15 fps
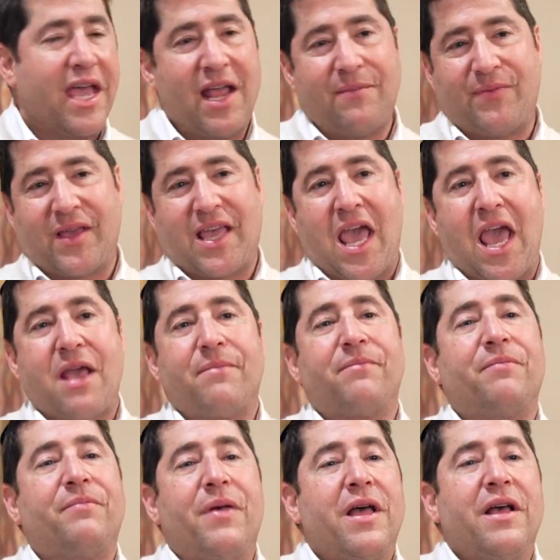It
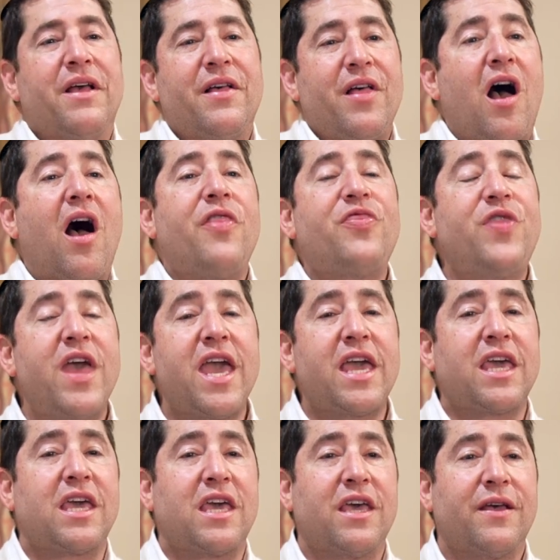became a
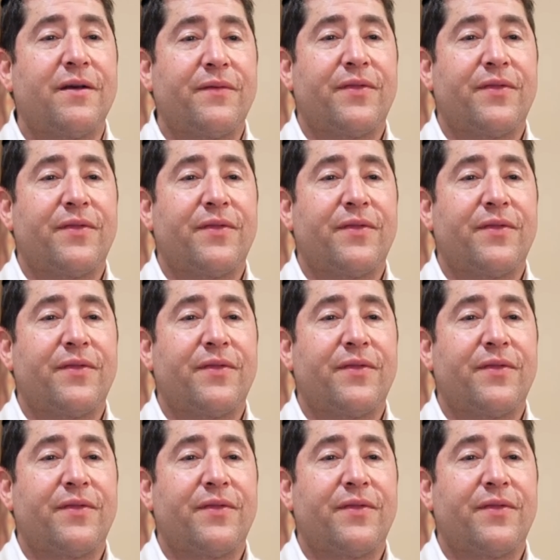thing.